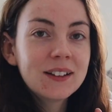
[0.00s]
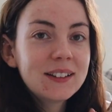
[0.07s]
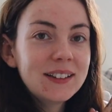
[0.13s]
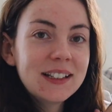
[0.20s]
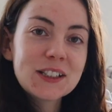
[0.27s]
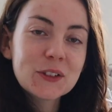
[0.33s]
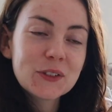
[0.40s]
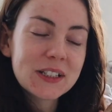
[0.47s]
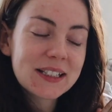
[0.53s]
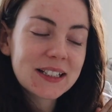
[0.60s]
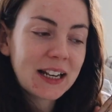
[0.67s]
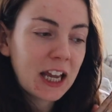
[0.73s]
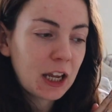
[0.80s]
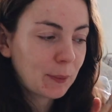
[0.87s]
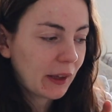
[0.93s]
Little
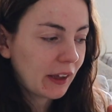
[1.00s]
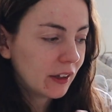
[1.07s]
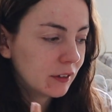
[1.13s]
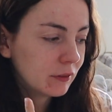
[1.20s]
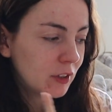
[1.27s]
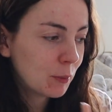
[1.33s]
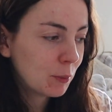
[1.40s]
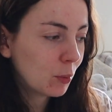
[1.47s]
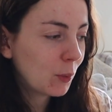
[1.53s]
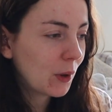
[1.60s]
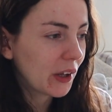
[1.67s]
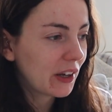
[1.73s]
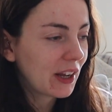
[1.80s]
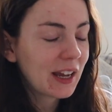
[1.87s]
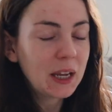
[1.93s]
disclaimer, number
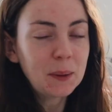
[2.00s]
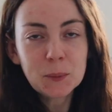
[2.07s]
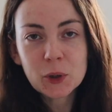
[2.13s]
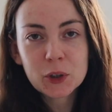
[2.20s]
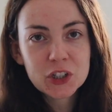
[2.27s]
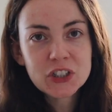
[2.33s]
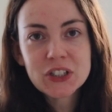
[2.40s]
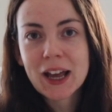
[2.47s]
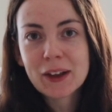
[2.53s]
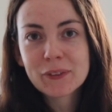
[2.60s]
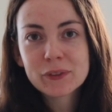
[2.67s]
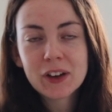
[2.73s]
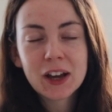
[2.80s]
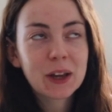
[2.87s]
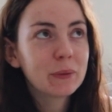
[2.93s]
one, I am not a
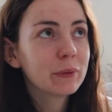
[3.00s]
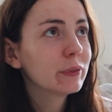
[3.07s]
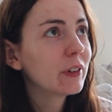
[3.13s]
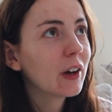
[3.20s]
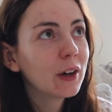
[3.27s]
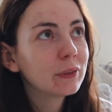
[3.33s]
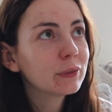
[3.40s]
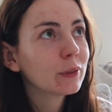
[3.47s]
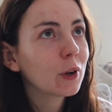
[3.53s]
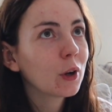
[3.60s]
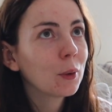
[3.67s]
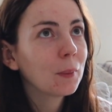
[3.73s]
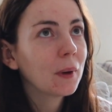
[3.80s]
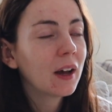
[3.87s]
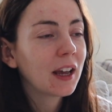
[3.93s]
chef. I am far
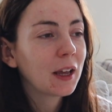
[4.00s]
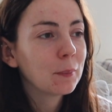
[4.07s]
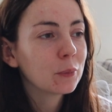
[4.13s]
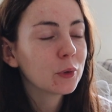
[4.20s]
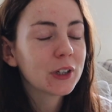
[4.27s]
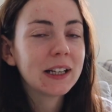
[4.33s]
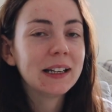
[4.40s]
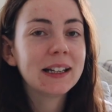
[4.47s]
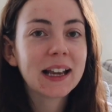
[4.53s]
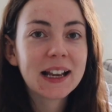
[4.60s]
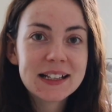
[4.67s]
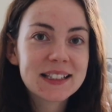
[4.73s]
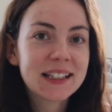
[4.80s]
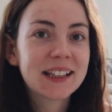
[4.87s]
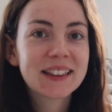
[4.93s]
from, I am pretty
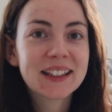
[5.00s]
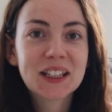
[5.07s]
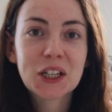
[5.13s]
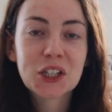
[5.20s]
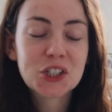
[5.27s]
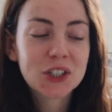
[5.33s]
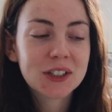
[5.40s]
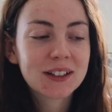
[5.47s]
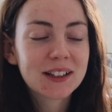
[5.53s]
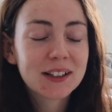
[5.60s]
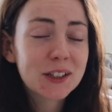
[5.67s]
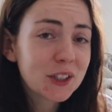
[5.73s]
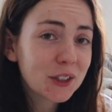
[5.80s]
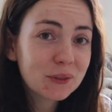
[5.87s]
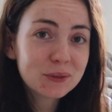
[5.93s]
lazy in the kitchen and I
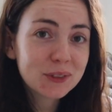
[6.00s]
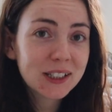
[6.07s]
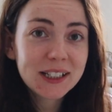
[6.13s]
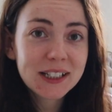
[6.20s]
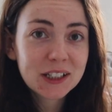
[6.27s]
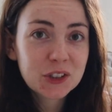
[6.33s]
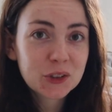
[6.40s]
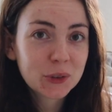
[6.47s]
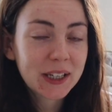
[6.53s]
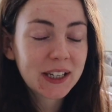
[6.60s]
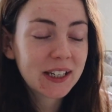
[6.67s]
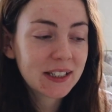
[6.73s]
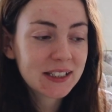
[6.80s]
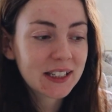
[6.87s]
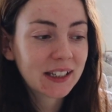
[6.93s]
don't really enjoy
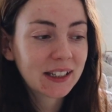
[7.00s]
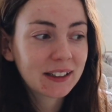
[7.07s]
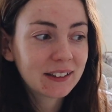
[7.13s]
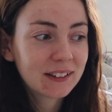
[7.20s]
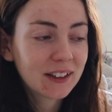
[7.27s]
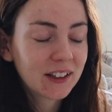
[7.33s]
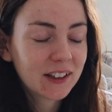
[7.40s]
eating.